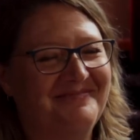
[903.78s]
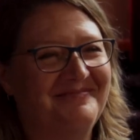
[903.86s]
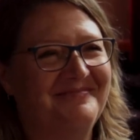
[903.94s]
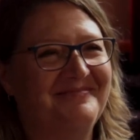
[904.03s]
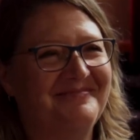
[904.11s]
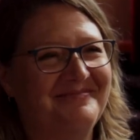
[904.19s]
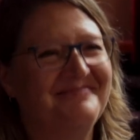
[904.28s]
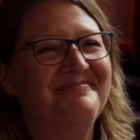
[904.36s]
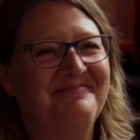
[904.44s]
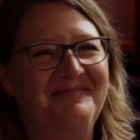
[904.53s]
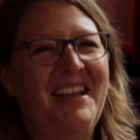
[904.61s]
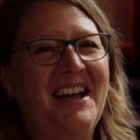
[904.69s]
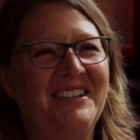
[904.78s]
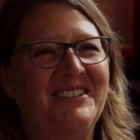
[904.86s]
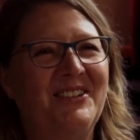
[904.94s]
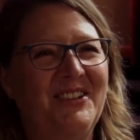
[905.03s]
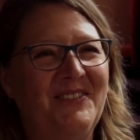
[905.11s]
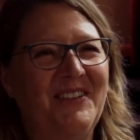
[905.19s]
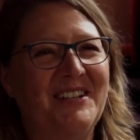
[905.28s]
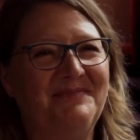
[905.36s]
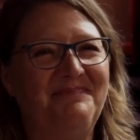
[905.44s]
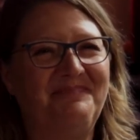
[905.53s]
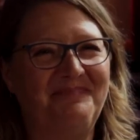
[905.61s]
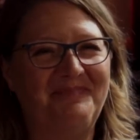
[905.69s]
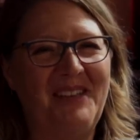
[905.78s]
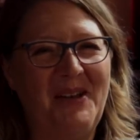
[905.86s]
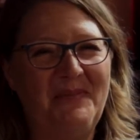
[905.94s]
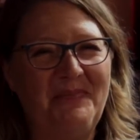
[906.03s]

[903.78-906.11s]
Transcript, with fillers: it is, isn't it? Like that yeah, should go on the prop shelf.